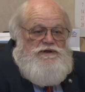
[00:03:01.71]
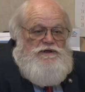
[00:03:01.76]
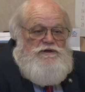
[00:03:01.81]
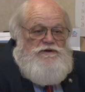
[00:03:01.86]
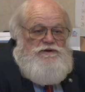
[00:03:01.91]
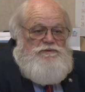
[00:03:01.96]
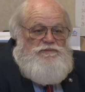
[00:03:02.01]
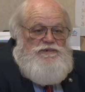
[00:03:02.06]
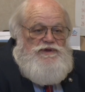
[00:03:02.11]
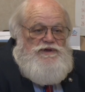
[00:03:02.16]

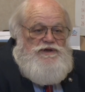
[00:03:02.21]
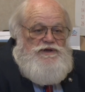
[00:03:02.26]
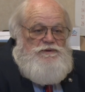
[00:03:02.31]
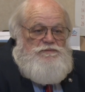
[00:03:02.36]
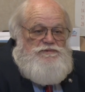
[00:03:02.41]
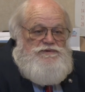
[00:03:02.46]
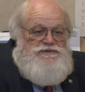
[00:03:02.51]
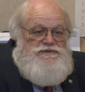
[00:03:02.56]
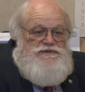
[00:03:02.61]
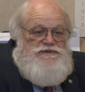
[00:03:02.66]

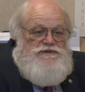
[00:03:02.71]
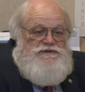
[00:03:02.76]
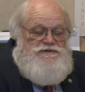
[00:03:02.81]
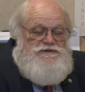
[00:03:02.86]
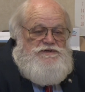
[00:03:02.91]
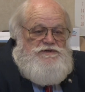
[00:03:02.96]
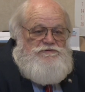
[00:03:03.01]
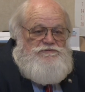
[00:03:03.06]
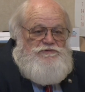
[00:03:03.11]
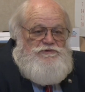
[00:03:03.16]
condominiums. They'll
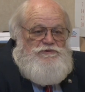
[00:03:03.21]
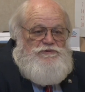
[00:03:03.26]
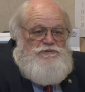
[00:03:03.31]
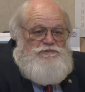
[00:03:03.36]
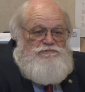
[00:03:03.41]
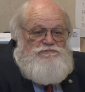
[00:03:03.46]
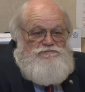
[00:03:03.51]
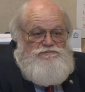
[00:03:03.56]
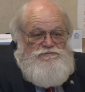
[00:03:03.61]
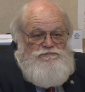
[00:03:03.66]
sell for
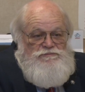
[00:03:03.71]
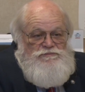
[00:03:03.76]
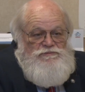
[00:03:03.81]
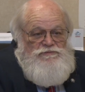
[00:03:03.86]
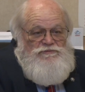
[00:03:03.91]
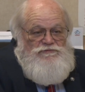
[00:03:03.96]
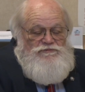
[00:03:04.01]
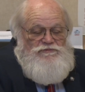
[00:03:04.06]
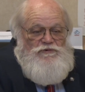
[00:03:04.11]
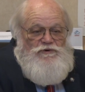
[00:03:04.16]

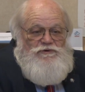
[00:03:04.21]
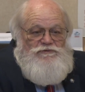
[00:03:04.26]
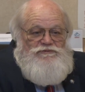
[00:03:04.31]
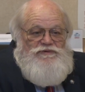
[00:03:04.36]
$400,000 or